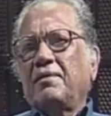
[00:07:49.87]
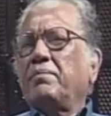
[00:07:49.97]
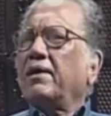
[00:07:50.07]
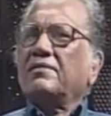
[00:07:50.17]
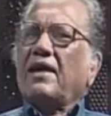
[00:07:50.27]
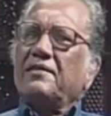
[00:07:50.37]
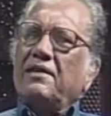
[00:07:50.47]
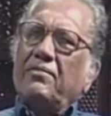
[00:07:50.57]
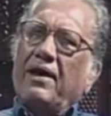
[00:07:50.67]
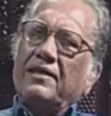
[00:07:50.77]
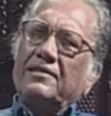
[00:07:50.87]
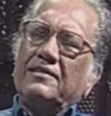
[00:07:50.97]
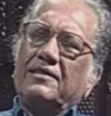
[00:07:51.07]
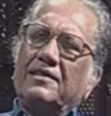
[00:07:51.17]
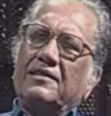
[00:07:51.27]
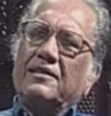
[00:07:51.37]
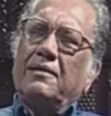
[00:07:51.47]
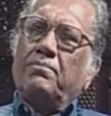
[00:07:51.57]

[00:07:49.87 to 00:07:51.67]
because otherwise the